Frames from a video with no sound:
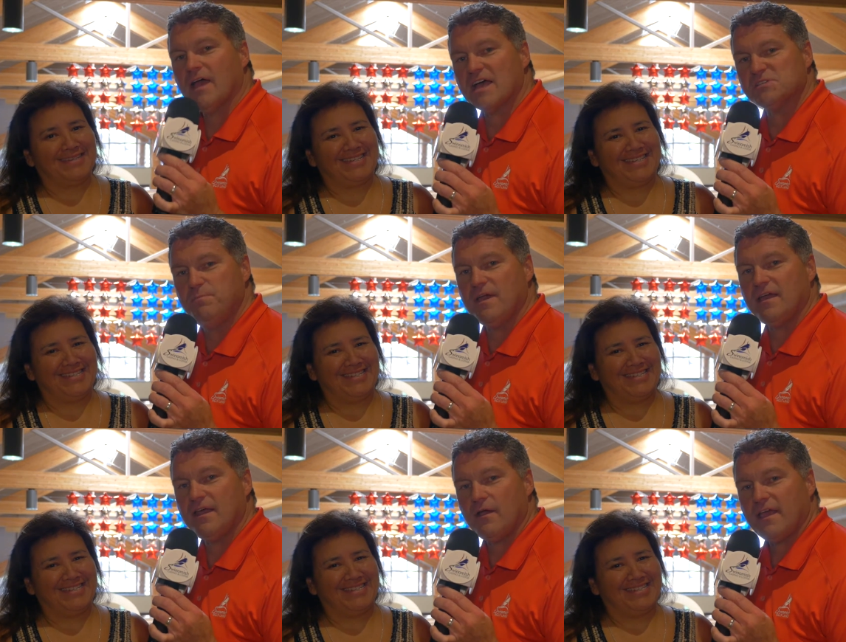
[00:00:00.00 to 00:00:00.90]
Speaker 1: has
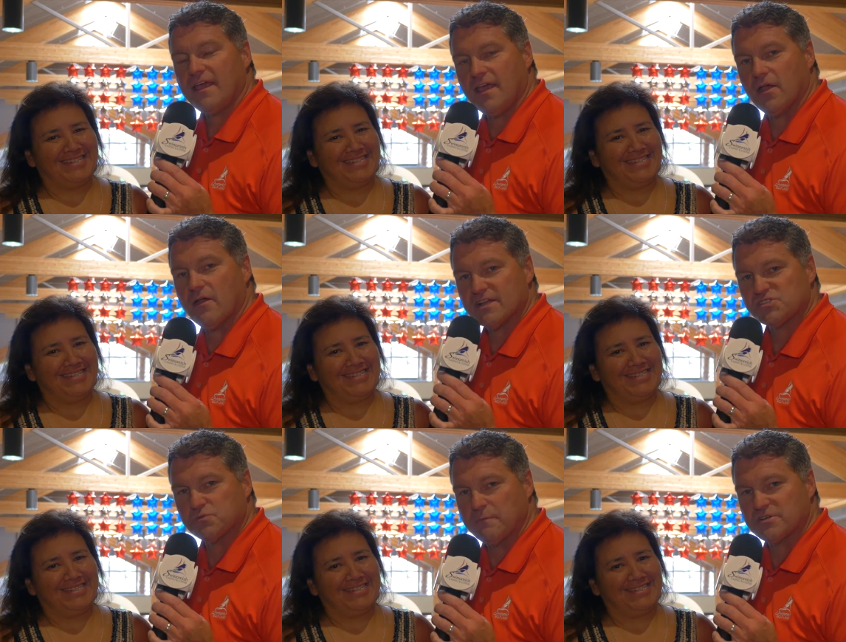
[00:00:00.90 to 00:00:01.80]
been here at
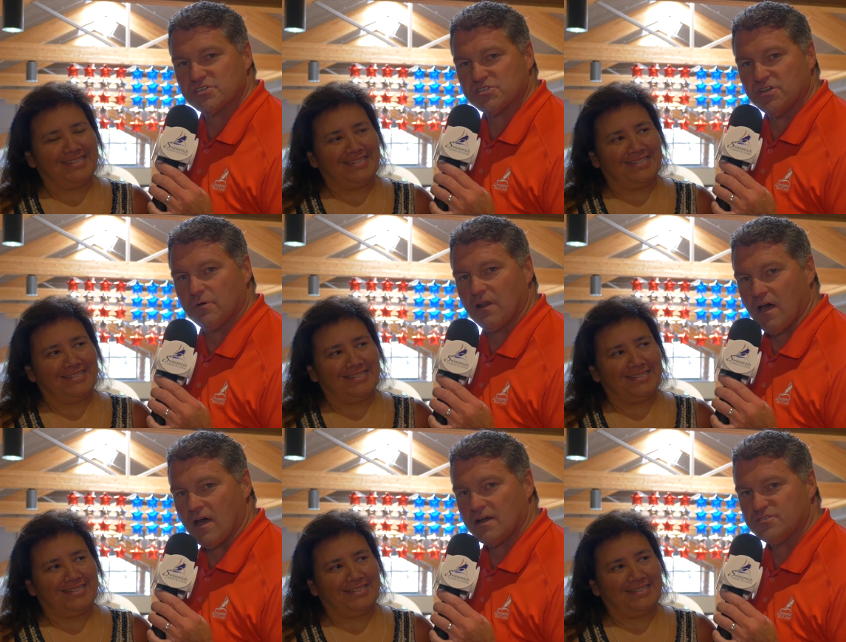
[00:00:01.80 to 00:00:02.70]
Swinomish Casino and
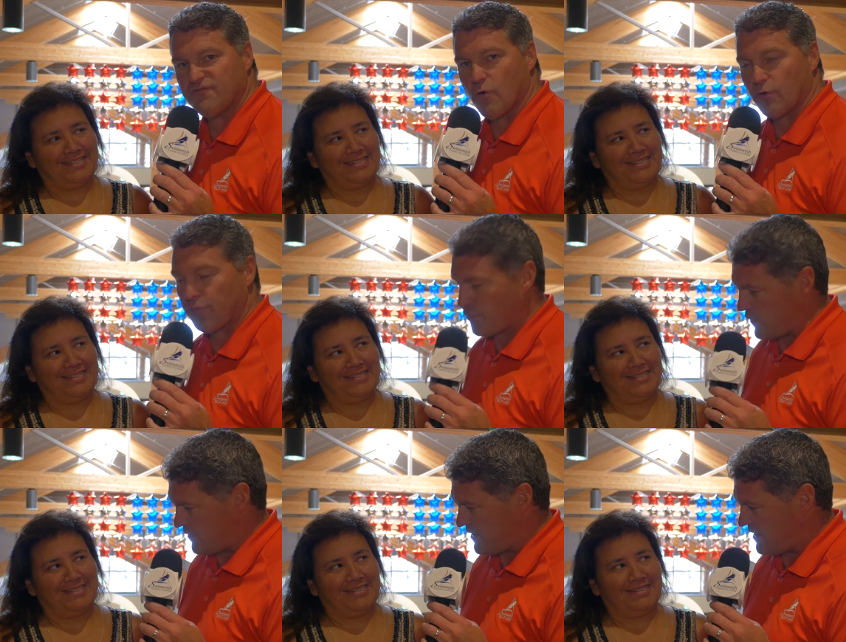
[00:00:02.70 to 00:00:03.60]
Lodge for
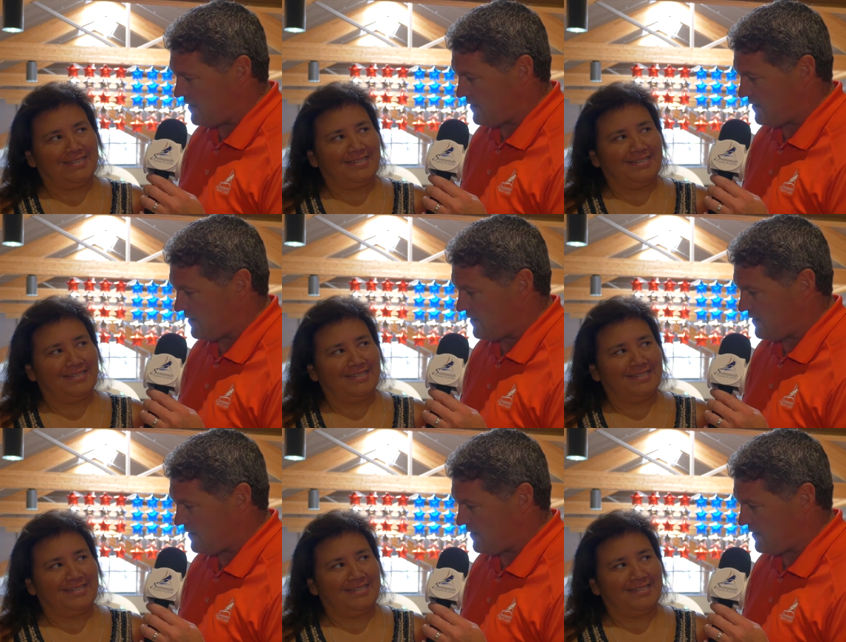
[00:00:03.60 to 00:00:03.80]
30